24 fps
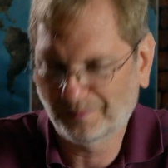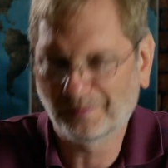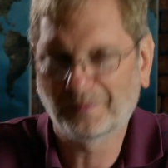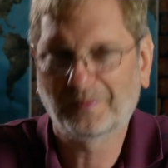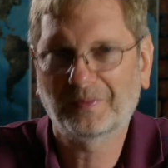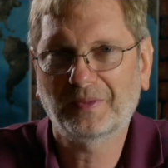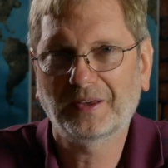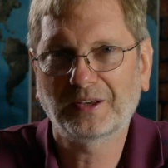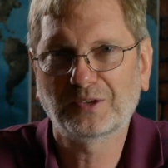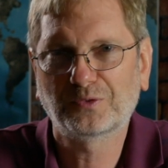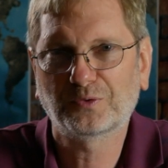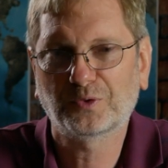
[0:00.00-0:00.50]

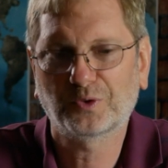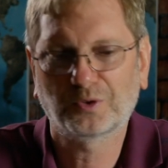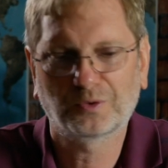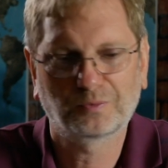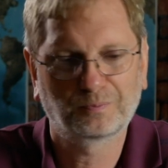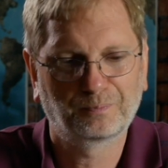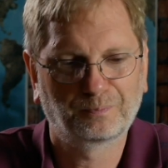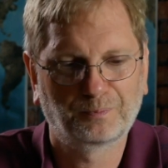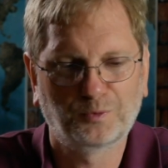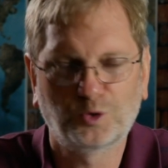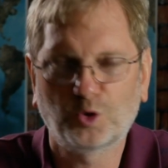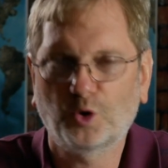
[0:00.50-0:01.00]
thanks for
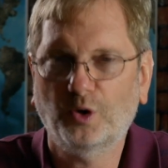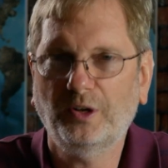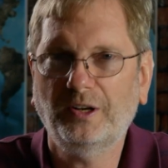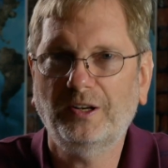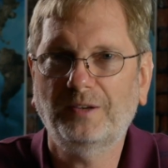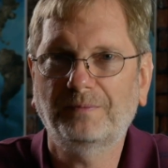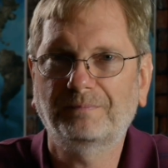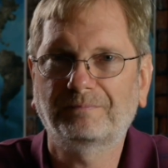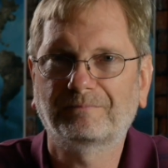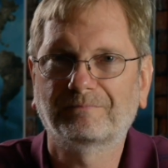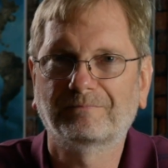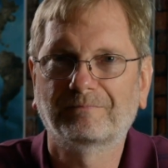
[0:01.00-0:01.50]

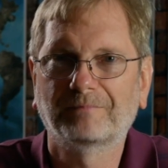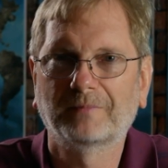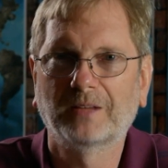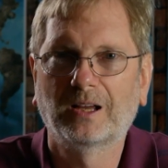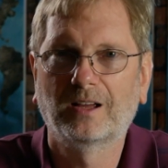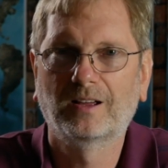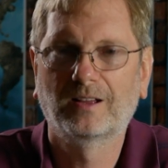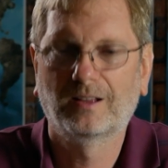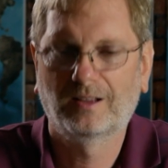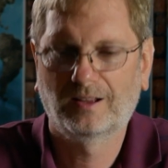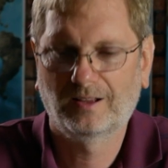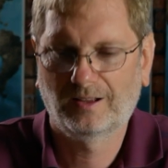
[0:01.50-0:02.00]
joining,
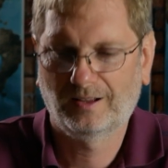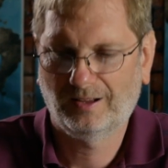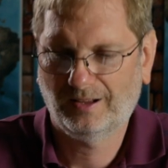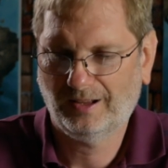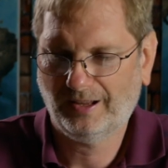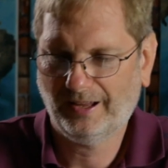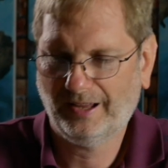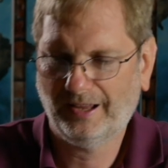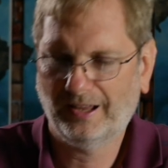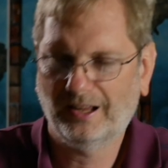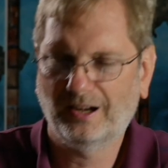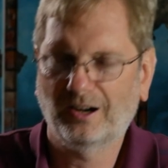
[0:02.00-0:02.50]

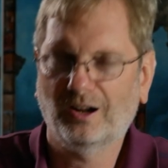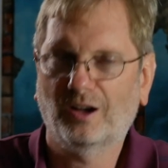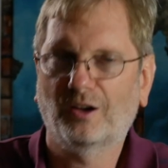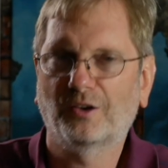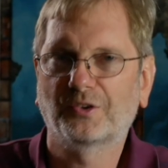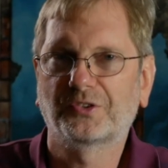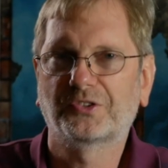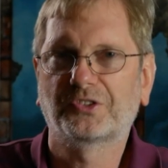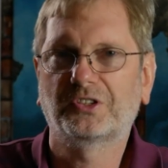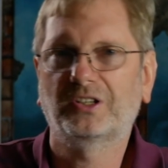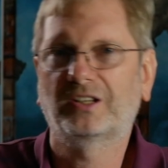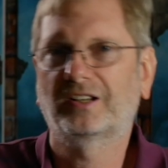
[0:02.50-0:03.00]
and
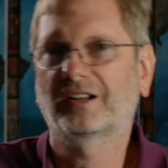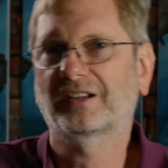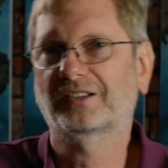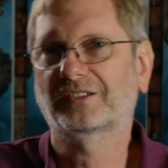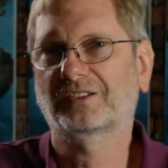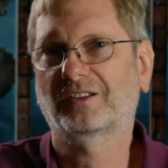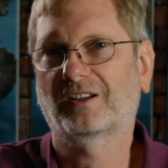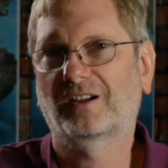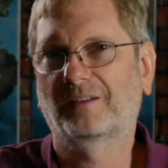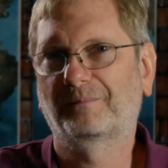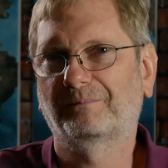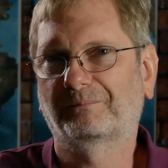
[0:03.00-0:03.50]
I'll see you
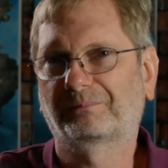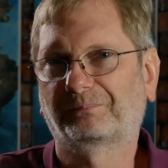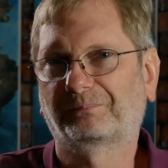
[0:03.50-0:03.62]
next time.